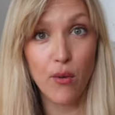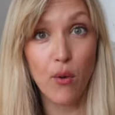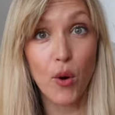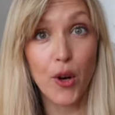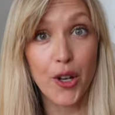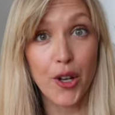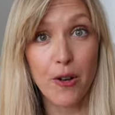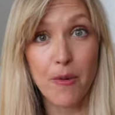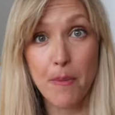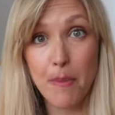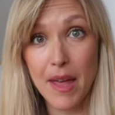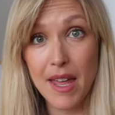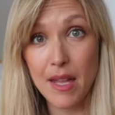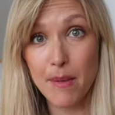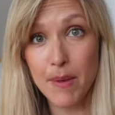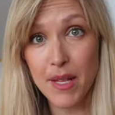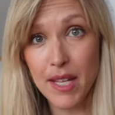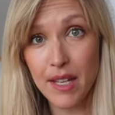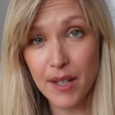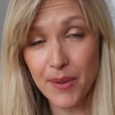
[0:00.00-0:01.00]
for your
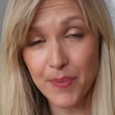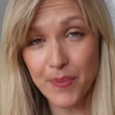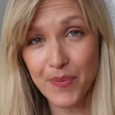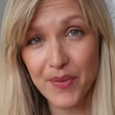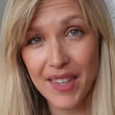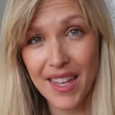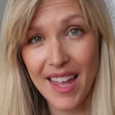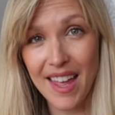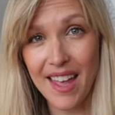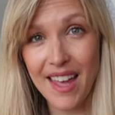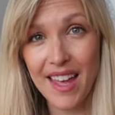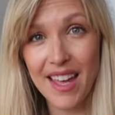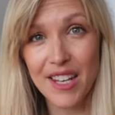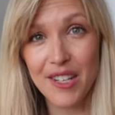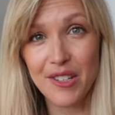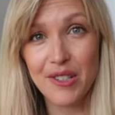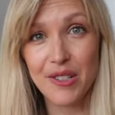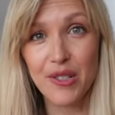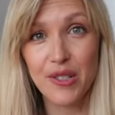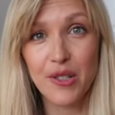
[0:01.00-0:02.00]
baby
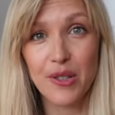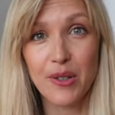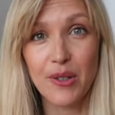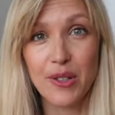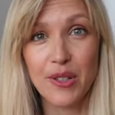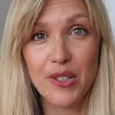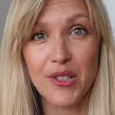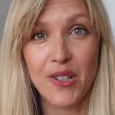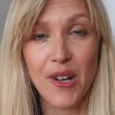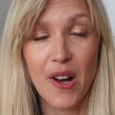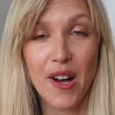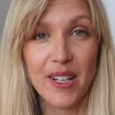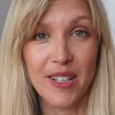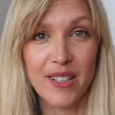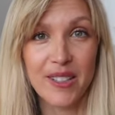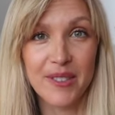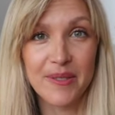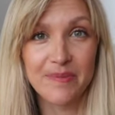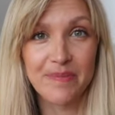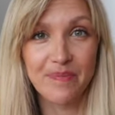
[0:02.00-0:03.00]
and your
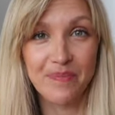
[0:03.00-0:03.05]
toddler.